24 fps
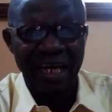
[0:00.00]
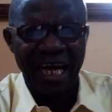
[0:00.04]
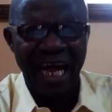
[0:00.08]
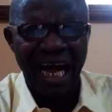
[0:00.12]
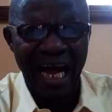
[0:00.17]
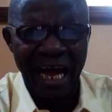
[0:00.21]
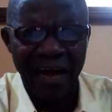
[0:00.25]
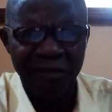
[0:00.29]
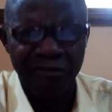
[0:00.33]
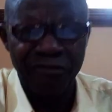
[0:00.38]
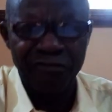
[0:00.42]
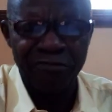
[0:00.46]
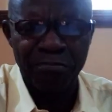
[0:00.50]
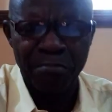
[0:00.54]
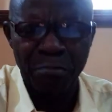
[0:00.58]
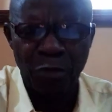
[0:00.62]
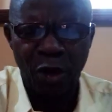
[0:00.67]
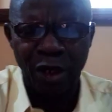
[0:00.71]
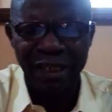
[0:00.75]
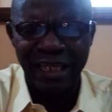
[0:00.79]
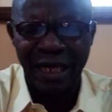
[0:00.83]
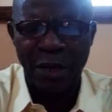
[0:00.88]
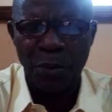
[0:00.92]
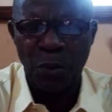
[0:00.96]
we have
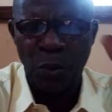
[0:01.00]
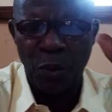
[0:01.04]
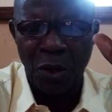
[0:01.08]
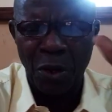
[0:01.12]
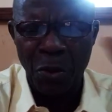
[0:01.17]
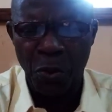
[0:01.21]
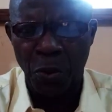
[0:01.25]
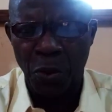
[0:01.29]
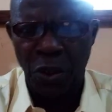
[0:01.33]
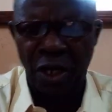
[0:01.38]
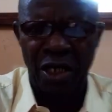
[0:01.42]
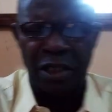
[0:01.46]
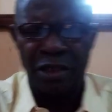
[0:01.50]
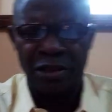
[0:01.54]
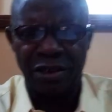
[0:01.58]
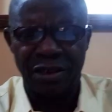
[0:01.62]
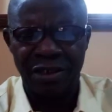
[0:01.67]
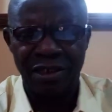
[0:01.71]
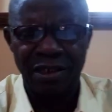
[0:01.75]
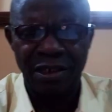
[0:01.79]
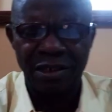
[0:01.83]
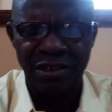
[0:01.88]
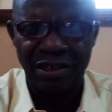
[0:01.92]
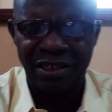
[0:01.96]
more than one word
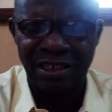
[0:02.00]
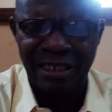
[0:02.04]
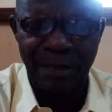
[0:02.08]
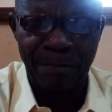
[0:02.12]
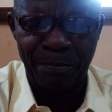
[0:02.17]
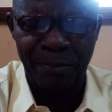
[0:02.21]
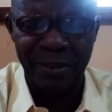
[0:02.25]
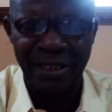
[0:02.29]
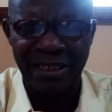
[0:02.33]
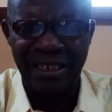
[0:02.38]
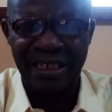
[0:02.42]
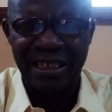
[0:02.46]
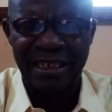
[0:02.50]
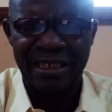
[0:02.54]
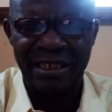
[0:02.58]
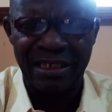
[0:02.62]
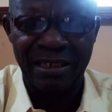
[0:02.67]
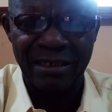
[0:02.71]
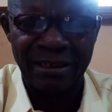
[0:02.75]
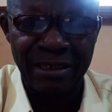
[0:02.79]
separated,